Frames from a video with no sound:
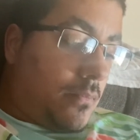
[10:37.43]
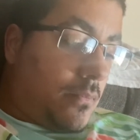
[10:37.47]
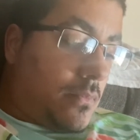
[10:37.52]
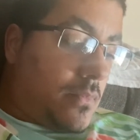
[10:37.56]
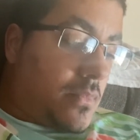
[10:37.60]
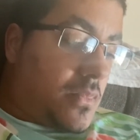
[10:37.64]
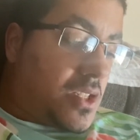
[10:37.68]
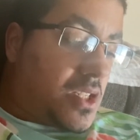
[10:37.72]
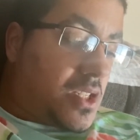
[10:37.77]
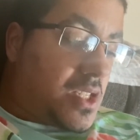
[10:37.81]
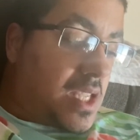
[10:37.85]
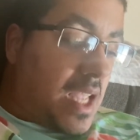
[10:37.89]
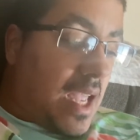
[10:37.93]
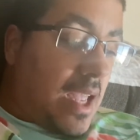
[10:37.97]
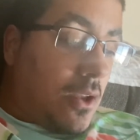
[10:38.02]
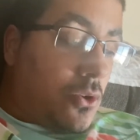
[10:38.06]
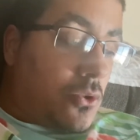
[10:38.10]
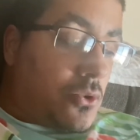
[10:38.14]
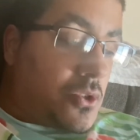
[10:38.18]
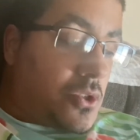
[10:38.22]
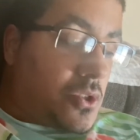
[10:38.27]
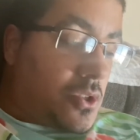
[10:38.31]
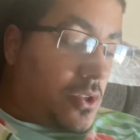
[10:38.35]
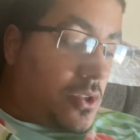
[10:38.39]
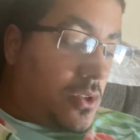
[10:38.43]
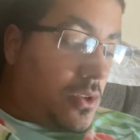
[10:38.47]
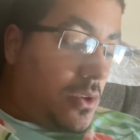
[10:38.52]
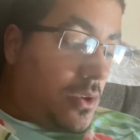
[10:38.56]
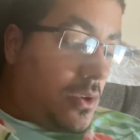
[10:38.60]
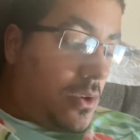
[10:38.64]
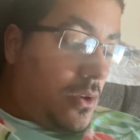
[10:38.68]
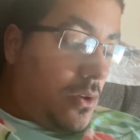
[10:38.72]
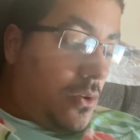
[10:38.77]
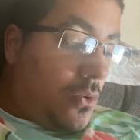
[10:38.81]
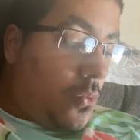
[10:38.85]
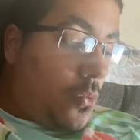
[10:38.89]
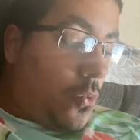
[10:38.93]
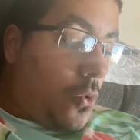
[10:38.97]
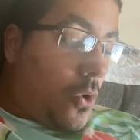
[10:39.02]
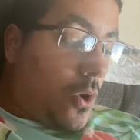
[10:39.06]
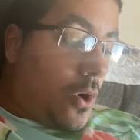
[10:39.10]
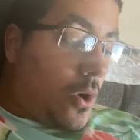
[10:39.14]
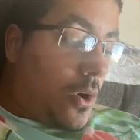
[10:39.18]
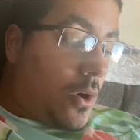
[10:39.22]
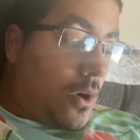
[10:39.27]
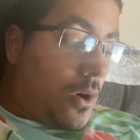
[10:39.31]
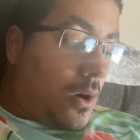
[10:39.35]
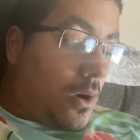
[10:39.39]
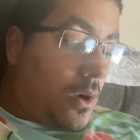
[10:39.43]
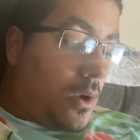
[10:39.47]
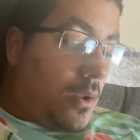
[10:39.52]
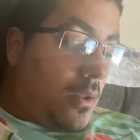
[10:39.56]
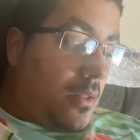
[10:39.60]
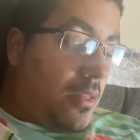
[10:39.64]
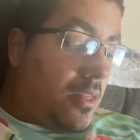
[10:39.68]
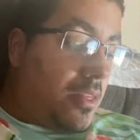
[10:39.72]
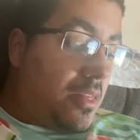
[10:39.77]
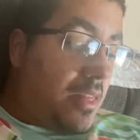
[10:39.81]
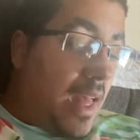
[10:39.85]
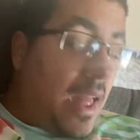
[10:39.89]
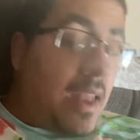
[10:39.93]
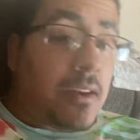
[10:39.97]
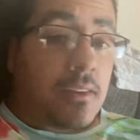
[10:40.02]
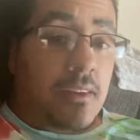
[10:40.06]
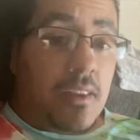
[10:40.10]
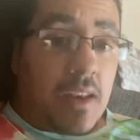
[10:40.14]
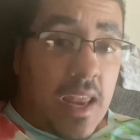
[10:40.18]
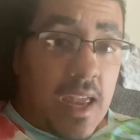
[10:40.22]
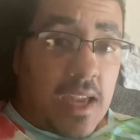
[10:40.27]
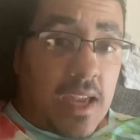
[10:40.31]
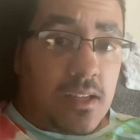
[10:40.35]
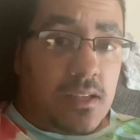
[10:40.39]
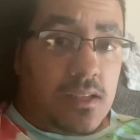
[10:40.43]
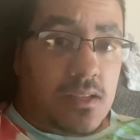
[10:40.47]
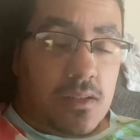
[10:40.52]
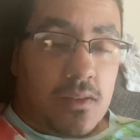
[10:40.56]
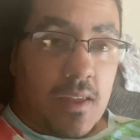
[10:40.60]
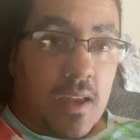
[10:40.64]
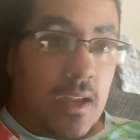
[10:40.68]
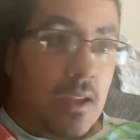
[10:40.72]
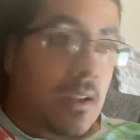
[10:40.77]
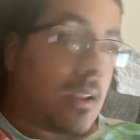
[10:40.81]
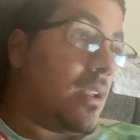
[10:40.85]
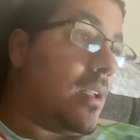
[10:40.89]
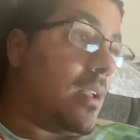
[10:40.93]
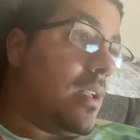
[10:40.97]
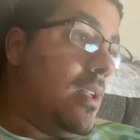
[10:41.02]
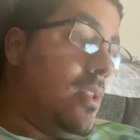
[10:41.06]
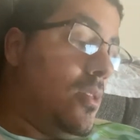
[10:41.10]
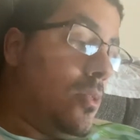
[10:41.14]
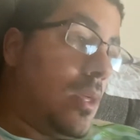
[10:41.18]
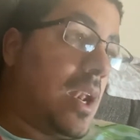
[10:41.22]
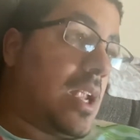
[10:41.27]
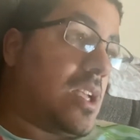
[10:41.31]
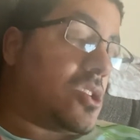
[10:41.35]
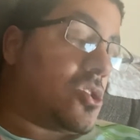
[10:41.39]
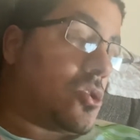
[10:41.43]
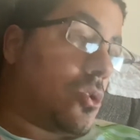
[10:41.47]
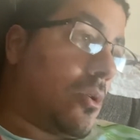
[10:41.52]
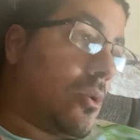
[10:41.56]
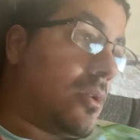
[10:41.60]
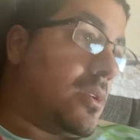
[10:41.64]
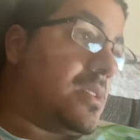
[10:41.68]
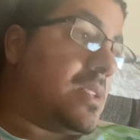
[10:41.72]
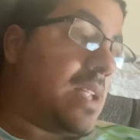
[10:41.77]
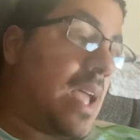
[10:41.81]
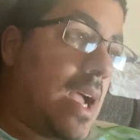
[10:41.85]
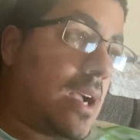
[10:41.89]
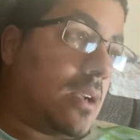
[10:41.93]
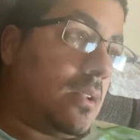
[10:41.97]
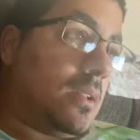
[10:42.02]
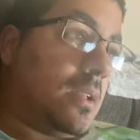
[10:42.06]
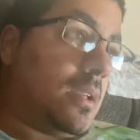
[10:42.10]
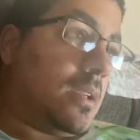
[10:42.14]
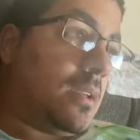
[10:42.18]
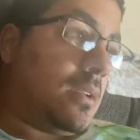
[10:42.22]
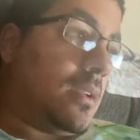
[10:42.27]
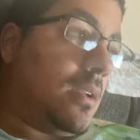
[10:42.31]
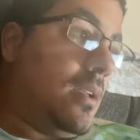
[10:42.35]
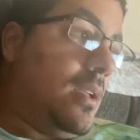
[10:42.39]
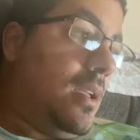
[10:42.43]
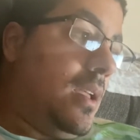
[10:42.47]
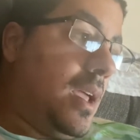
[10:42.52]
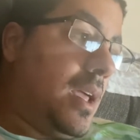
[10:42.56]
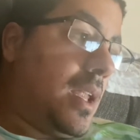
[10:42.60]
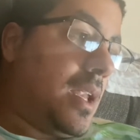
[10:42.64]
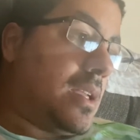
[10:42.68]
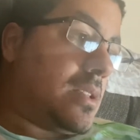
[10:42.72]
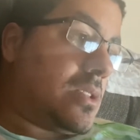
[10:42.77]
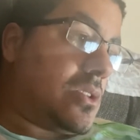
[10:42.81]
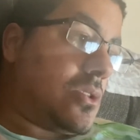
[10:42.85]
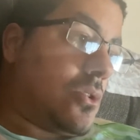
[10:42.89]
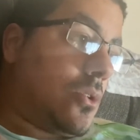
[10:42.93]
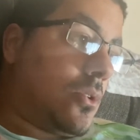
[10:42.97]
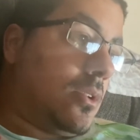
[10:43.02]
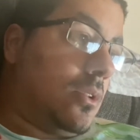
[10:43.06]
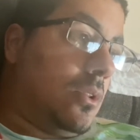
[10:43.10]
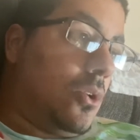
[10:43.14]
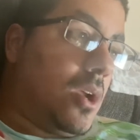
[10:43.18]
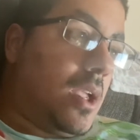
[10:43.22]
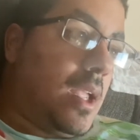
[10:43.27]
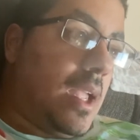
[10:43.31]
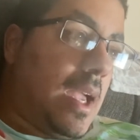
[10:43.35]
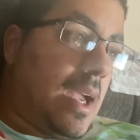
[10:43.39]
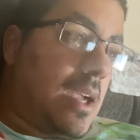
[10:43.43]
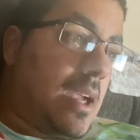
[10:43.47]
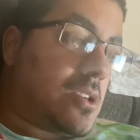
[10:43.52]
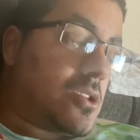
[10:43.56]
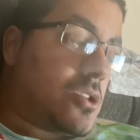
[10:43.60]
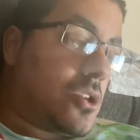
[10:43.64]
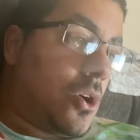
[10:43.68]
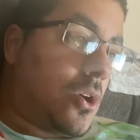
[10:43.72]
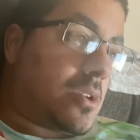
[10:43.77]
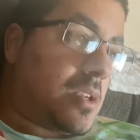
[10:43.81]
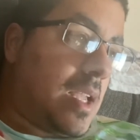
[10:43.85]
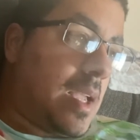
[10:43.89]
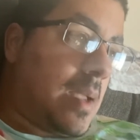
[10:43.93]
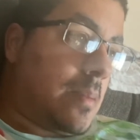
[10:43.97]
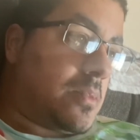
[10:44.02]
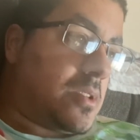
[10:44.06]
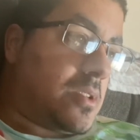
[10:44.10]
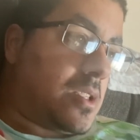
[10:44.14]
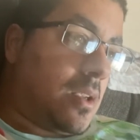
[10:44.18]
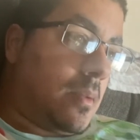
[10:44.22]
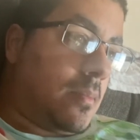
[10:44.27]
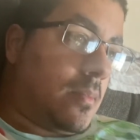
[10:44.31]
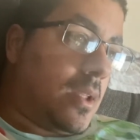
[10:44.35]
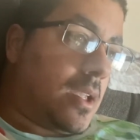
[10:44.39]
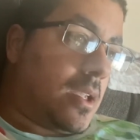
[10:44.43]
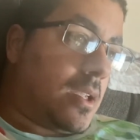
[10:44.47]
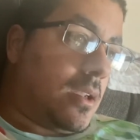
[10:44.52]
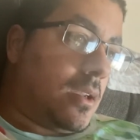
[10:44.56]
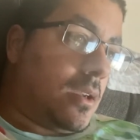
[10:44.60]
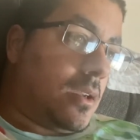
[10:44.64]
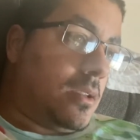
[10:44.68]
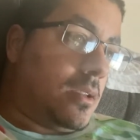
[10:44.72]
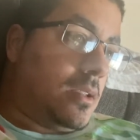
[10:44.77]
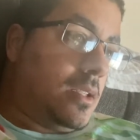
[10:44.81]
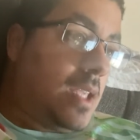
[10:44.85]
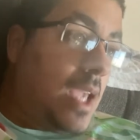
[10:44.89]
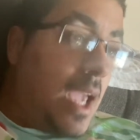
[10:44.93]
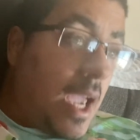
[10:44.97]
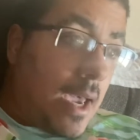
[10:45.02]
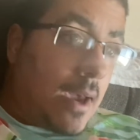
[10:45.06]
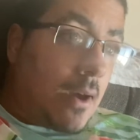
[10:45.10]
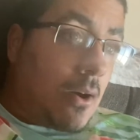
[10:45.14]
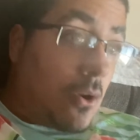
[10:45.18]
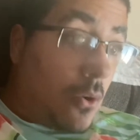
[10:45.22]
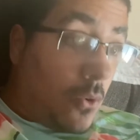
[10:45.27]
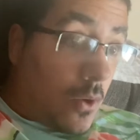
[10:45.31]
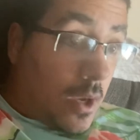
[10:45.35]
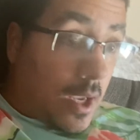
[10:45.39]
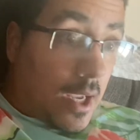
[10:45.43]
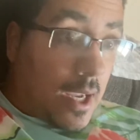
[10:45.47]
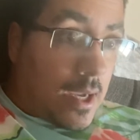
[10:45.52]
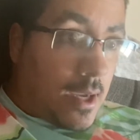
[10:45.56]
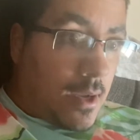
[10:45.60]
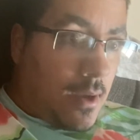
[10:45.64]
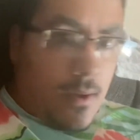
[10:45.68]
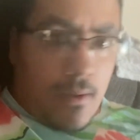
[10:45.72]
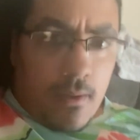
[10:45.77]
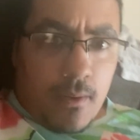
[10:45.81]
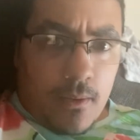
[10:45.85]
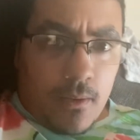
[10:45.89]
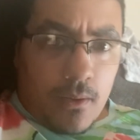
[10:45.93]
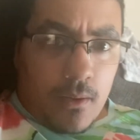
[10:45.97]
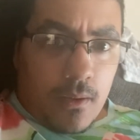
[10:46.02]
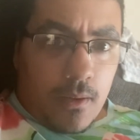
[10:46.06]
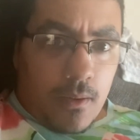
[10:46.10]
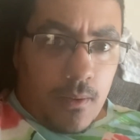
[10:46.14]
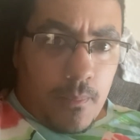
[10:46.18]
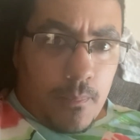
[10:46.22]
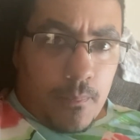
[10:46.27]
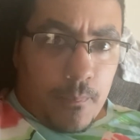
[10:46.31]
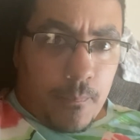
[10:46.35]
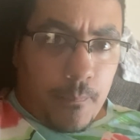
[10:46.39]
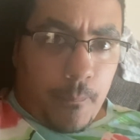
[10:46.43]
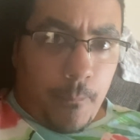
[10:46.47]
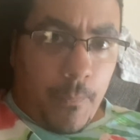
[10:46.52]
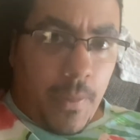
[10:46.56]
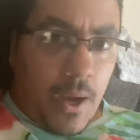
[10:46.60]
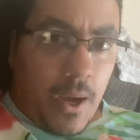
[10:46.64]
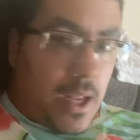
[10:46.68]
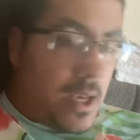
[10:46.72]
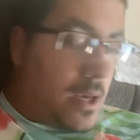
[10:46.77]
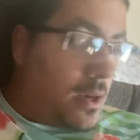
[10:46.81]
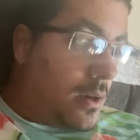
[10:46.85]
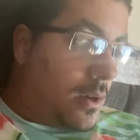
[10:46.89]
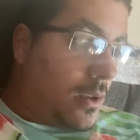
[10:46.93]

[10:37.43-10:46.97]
scales were then the next thing that I started tackling. And I started looking at guitar tabs and I'm like, yeah, okay. But